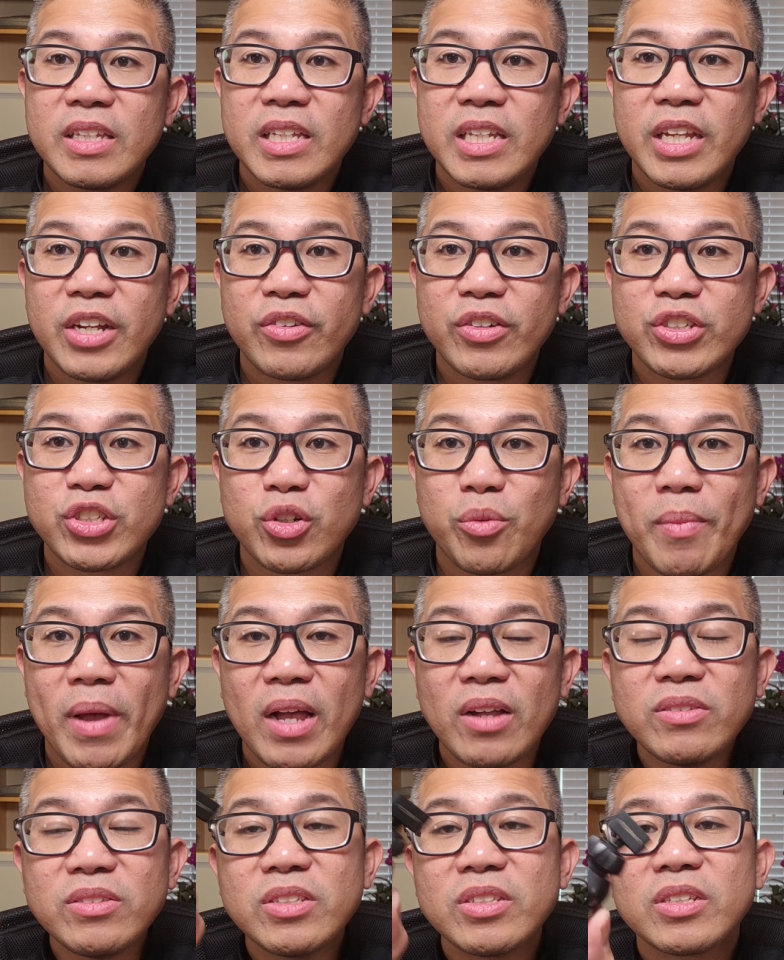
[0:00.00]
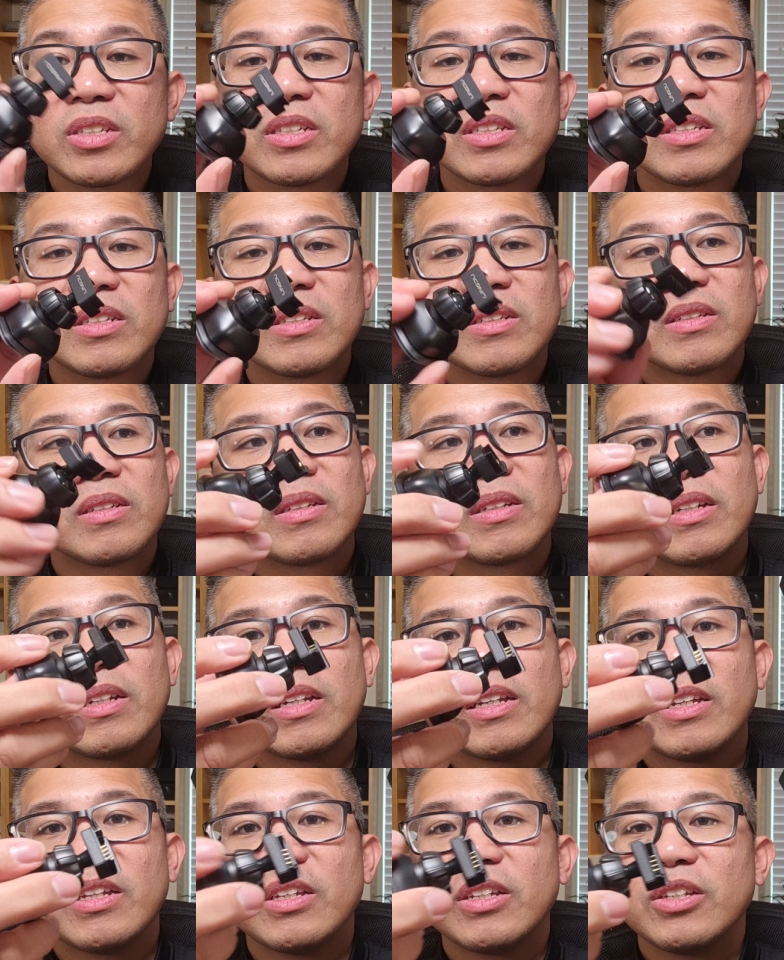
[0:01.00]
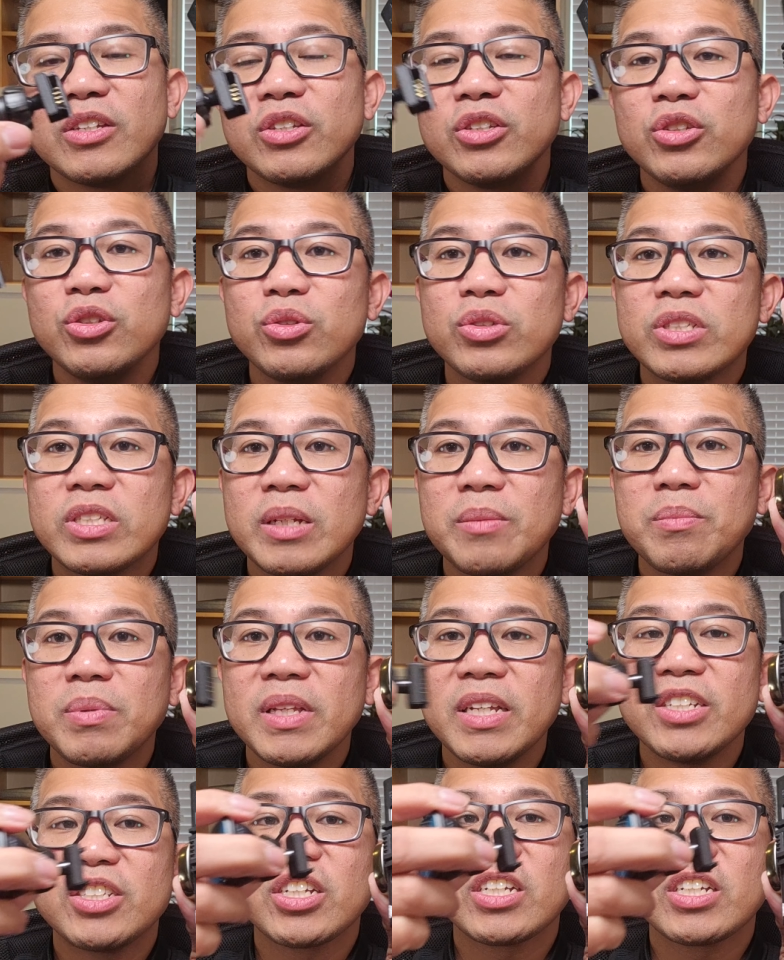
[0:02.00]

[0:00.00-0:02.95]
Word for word: Here is your mount. You simply